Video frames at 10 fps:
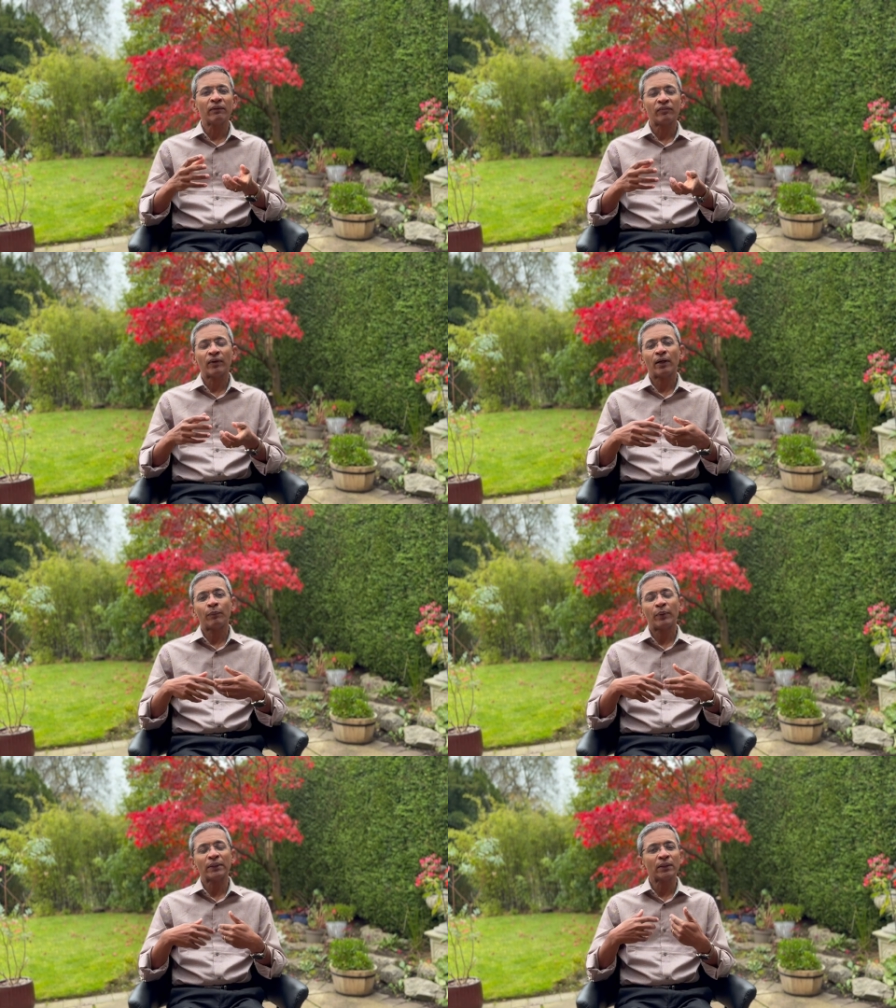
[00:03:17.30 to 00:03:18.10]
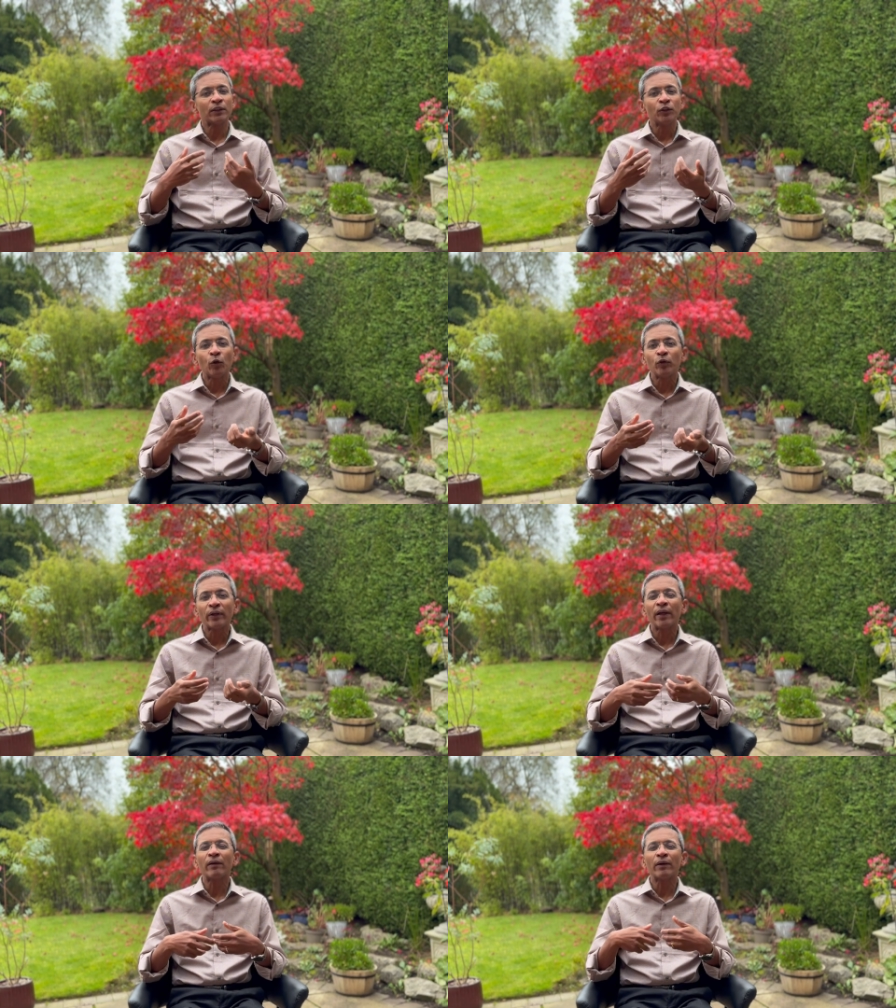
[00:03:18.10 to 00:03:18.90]
if a person is known to
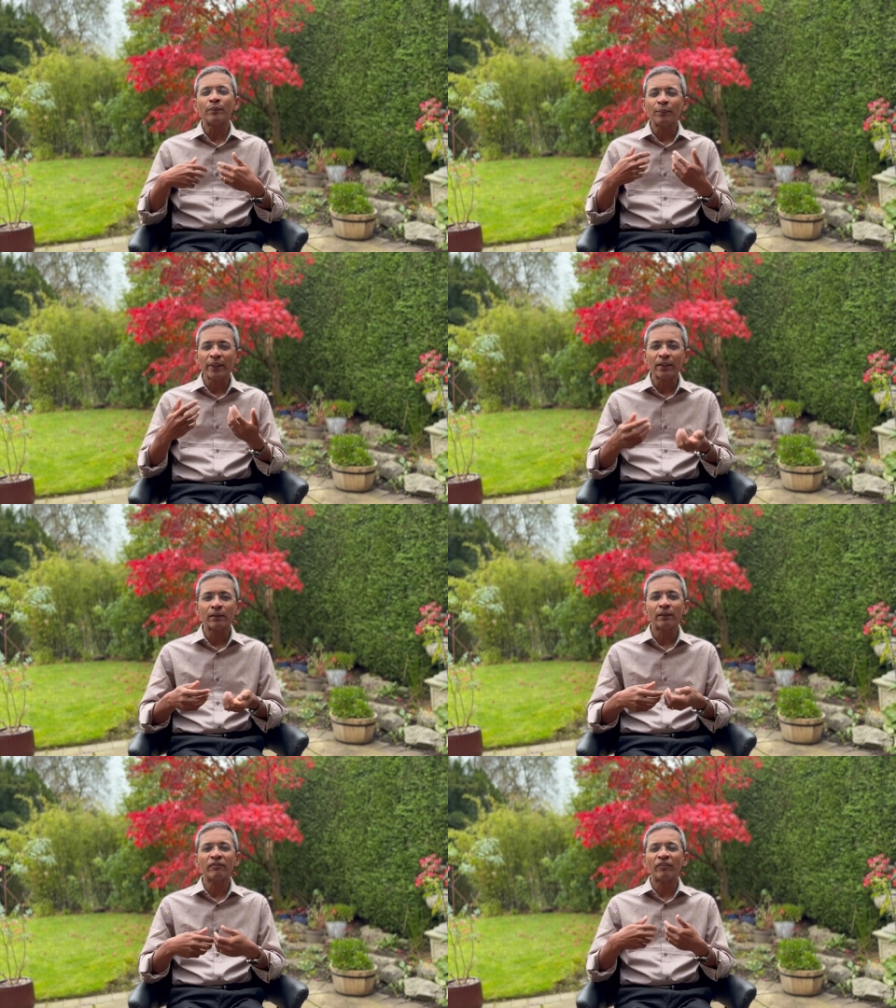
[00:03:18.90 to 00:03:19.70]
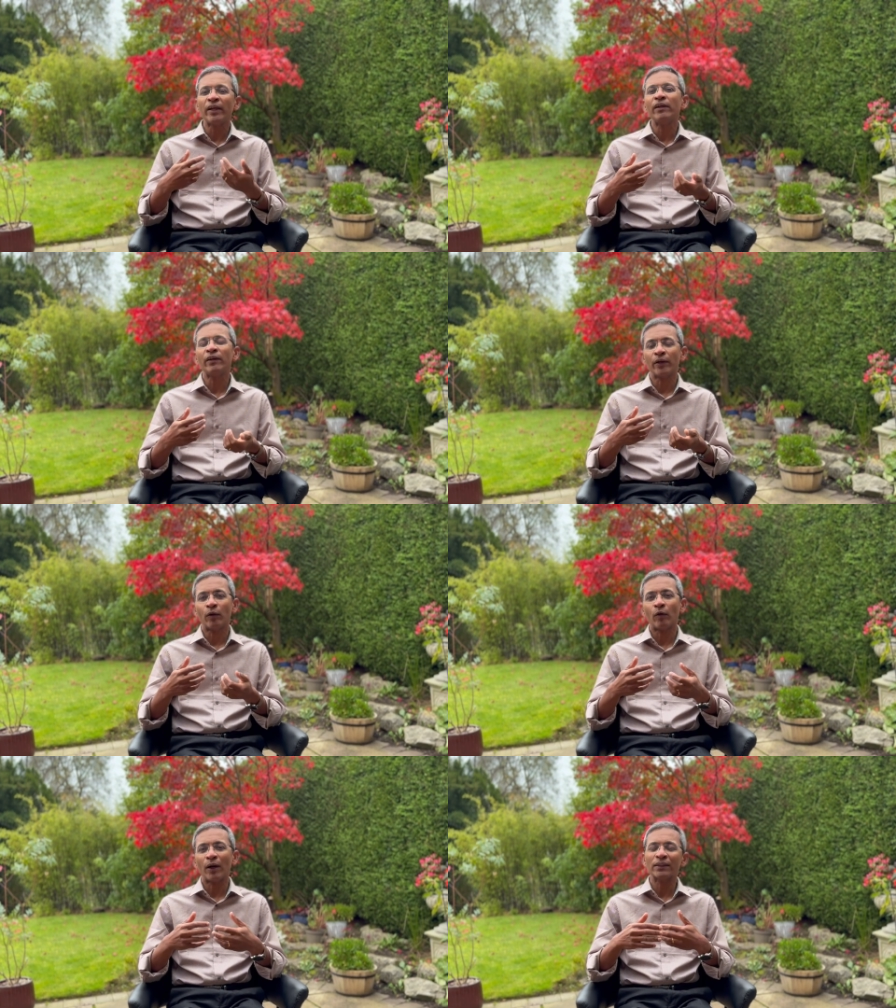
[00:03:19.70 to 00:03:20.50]
get repeated fainting
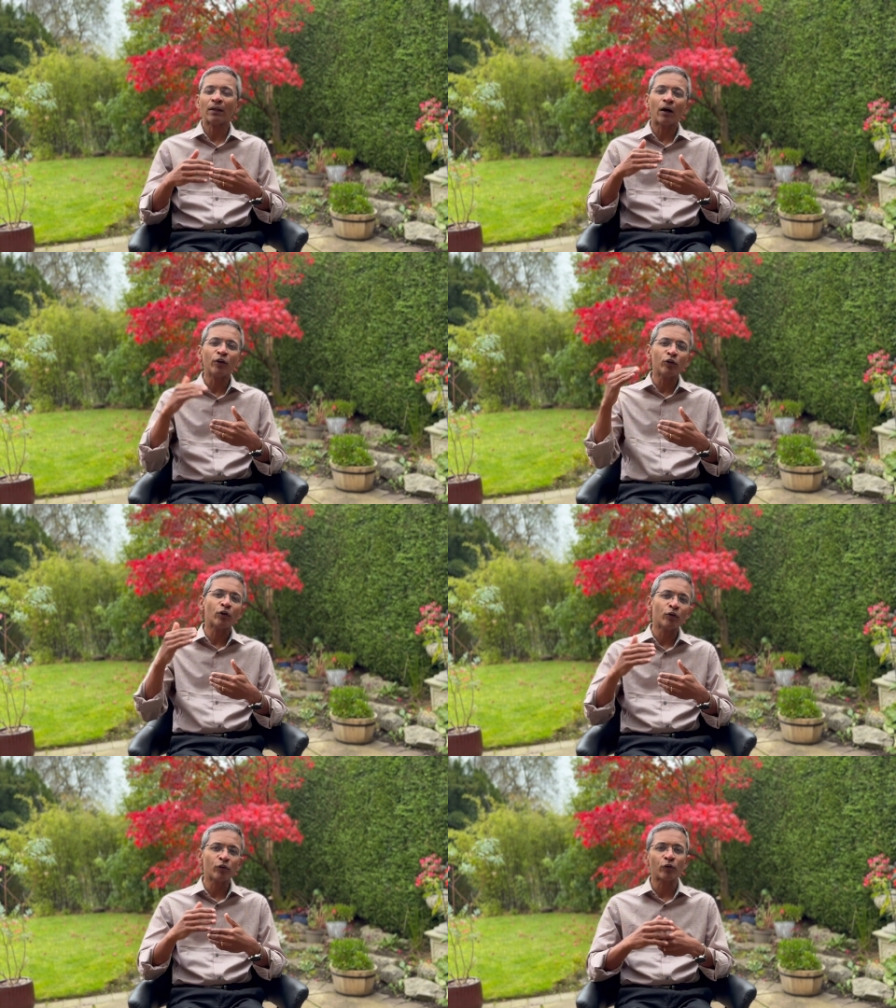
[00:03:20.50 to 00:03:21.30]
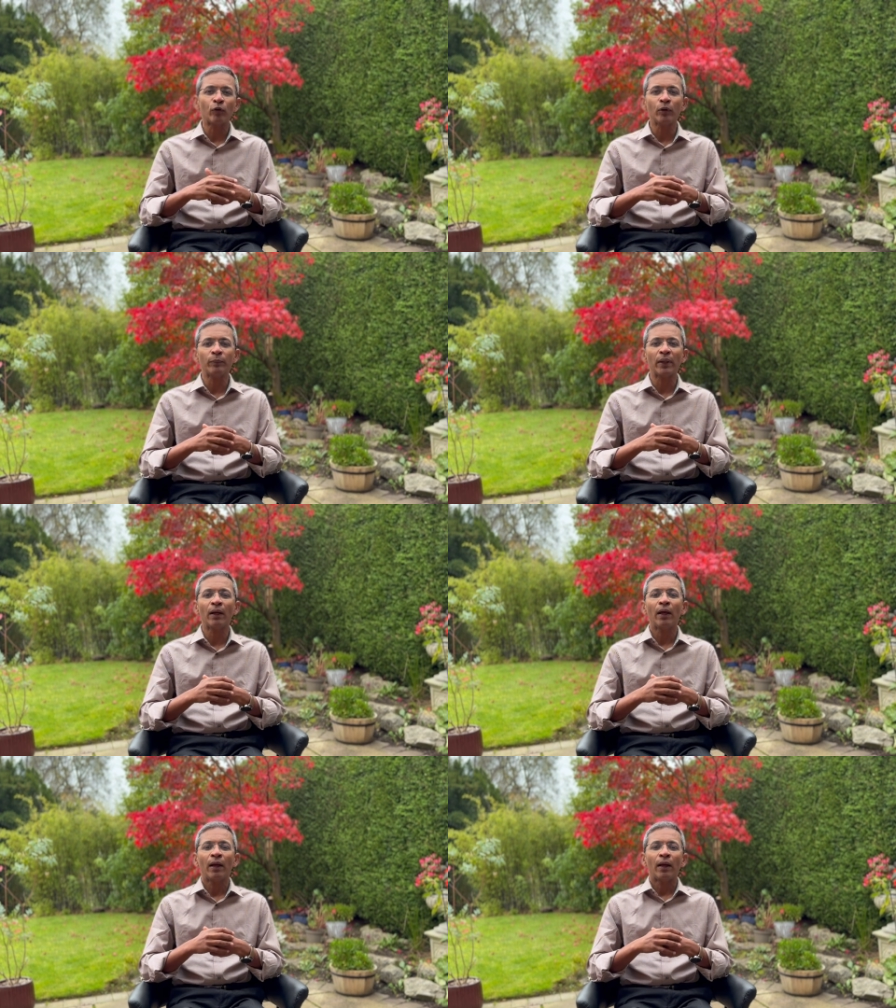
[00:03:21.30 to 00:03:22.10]
or has
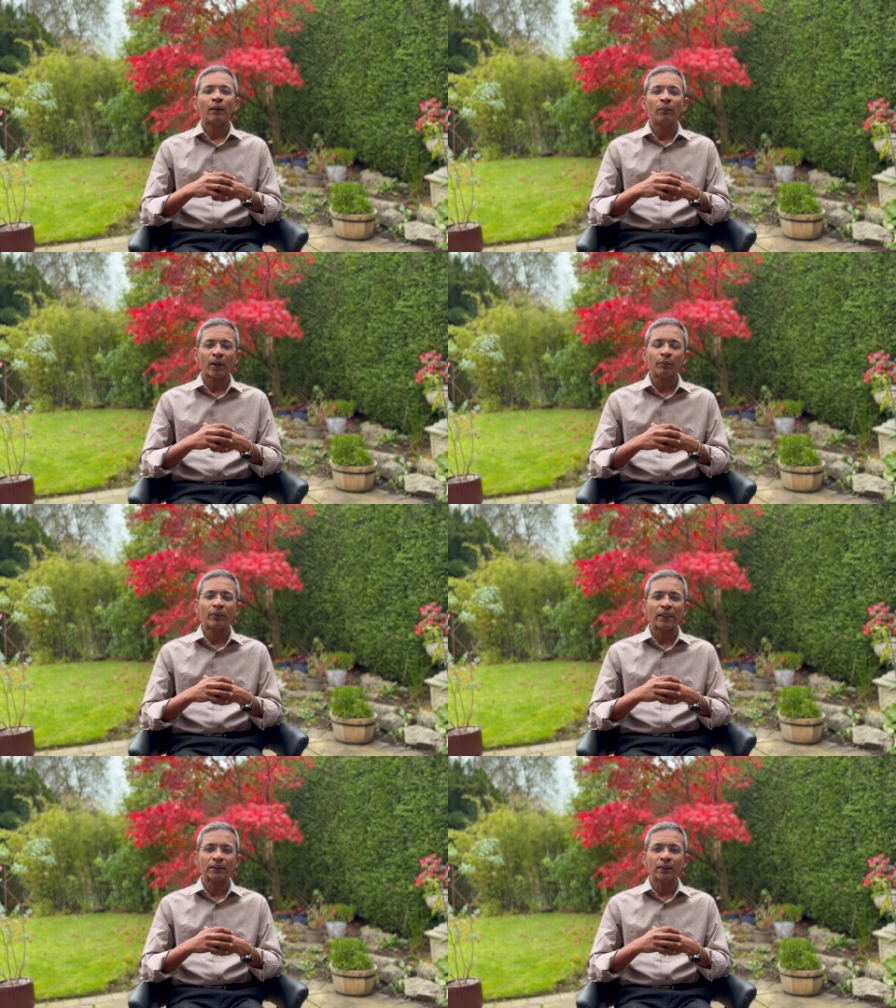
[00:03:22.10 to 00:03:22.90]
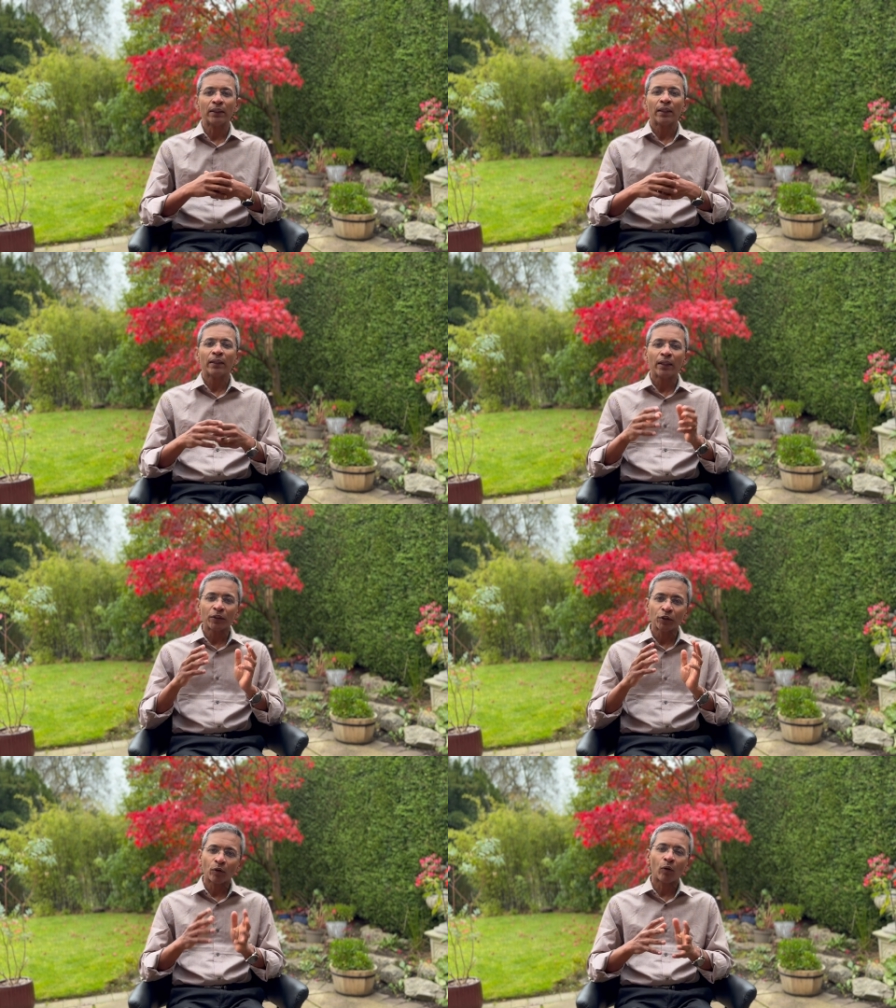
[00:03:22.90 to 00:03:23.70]
uncontrollable blood pressure, they
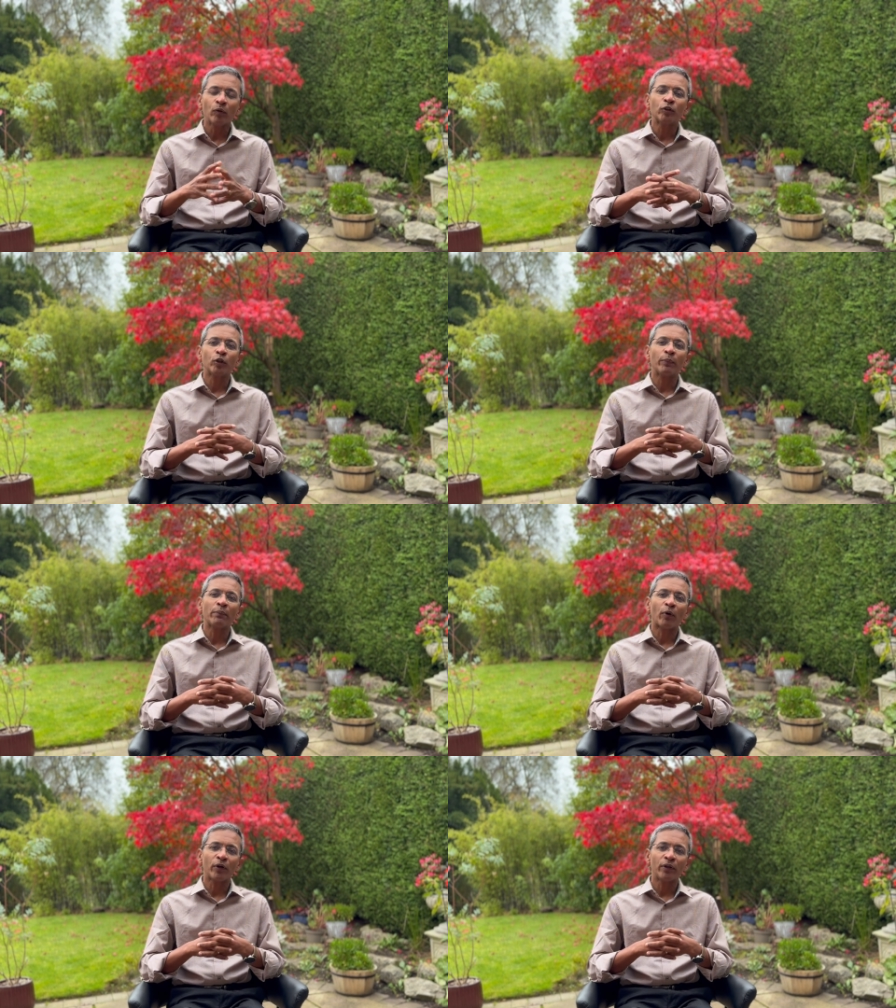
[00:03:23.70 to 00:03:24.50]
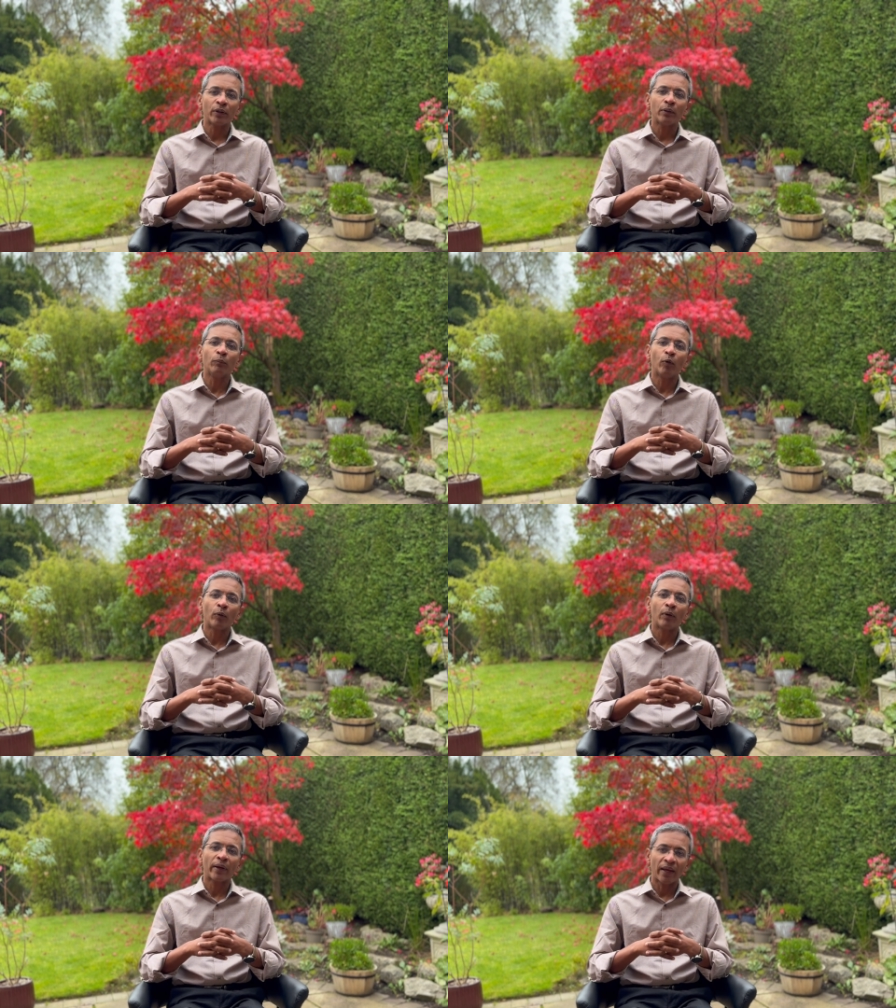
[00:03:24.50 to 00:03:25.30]
should also be monitored
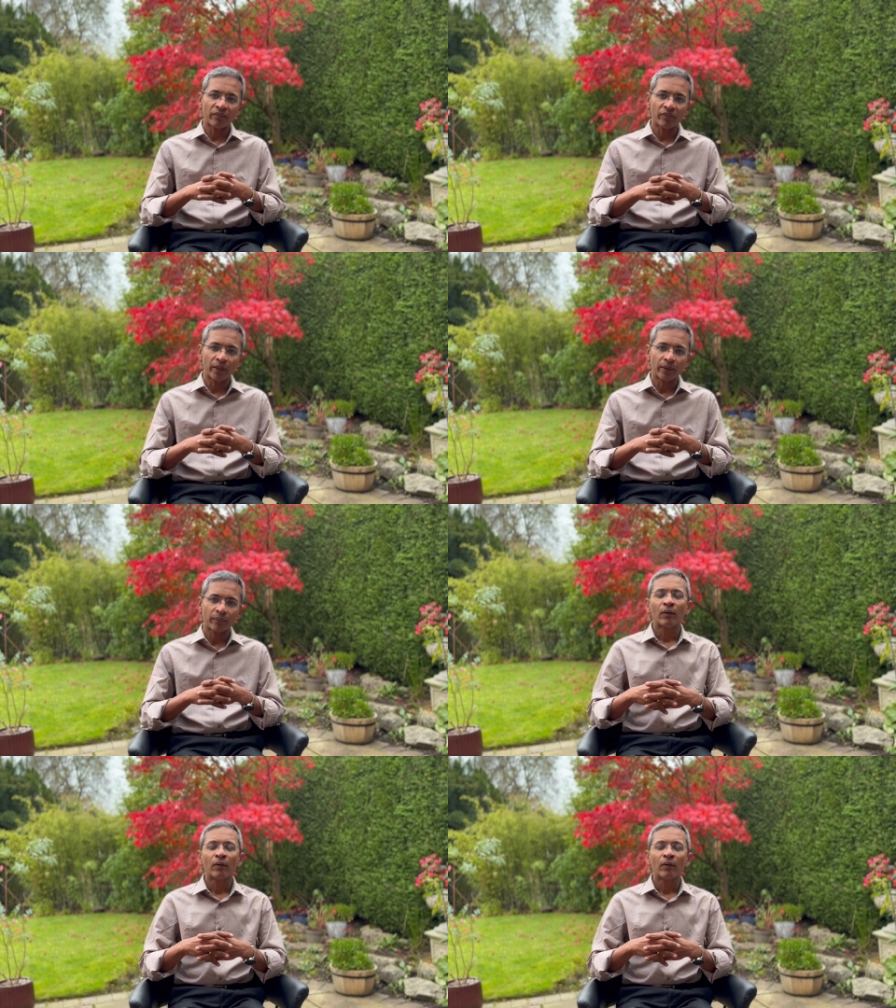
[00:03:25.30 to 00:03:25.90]
more carefully.